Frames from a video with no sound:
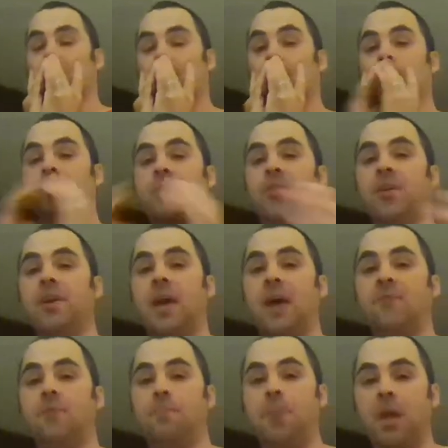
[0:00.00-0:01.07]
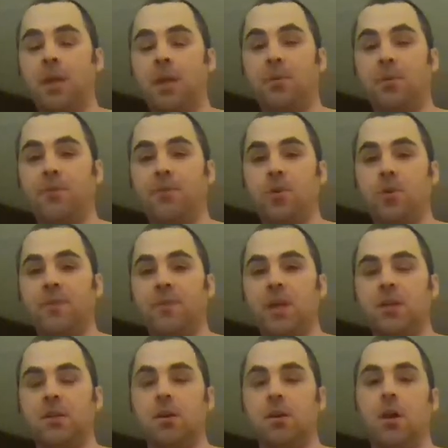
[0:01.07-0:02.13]
I would think have a pay-per-view
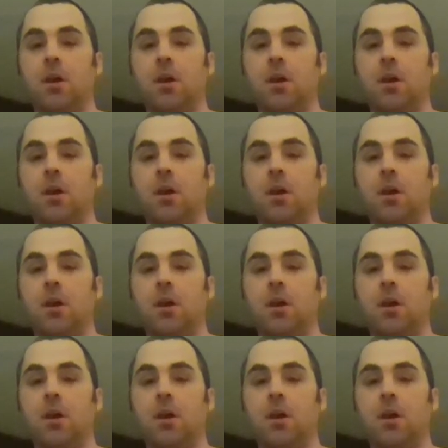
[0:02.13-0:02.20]
event.